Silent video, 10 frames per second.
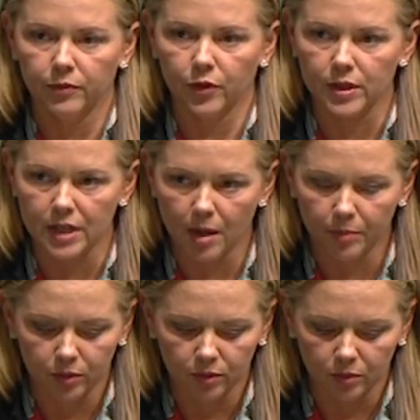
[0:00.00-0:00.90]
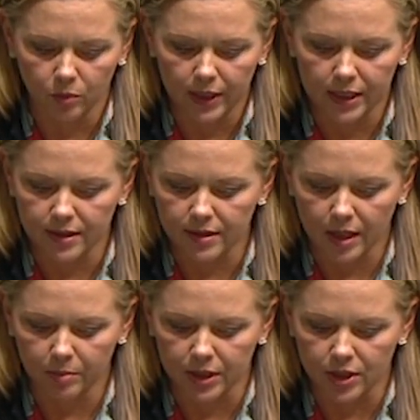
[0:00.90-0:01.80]
for example, when it
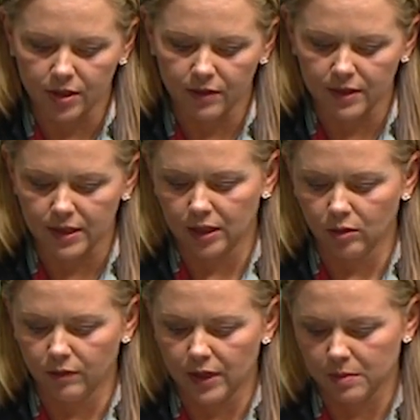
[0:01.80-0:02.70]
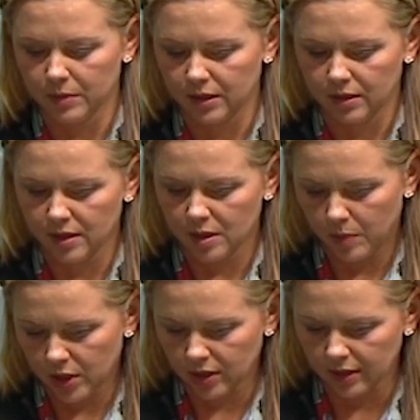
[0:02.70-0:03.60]
established the senior investment
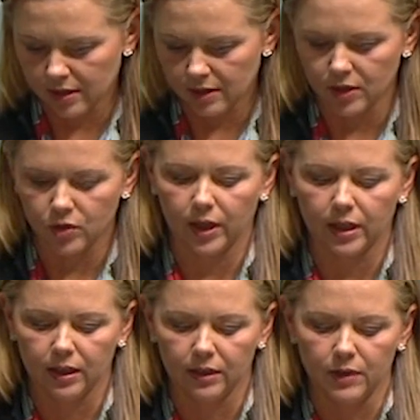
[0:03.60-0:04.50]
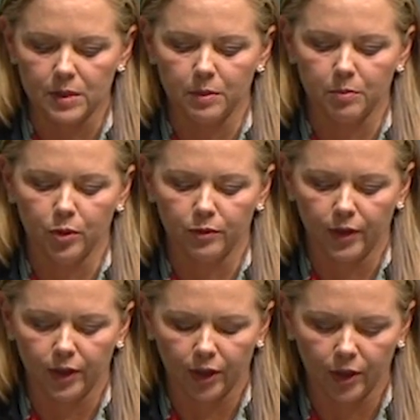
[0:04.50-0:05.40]
specialists in the trade and investment
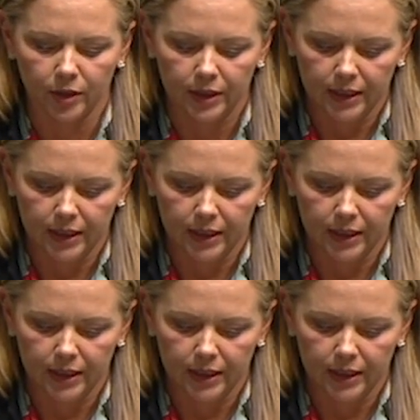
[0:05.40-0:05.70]
portfolio